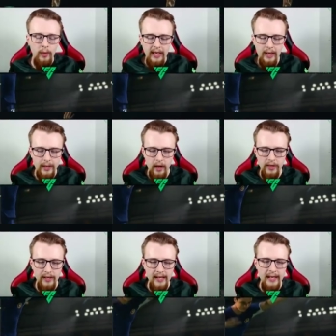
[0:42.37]
here we are
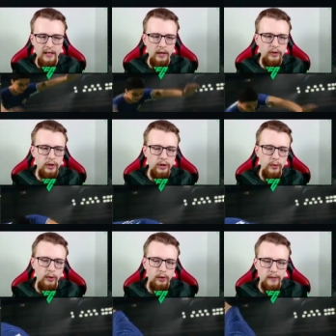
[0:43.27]
then in to
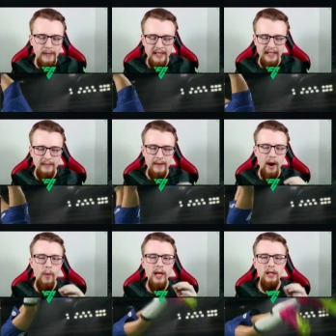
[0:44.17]
Ultimate Team. Now
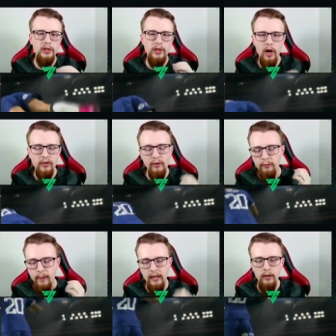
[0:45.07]
we're going to start off
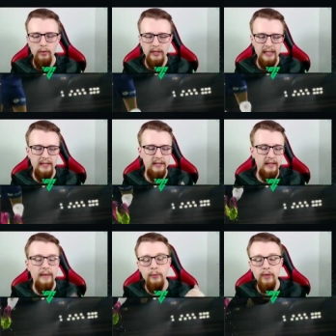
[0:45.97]
by loading into the
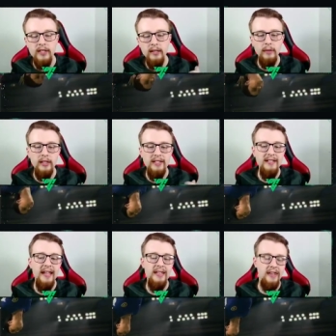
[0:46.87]
game. The reason I'm going to
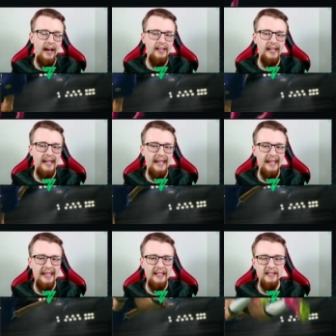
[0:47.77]
say that
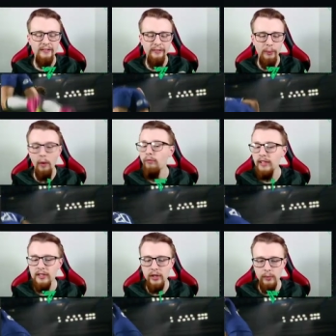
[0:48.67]
is for one
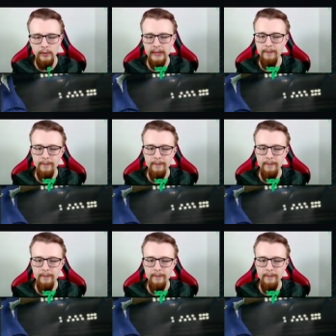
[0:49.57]
reason only.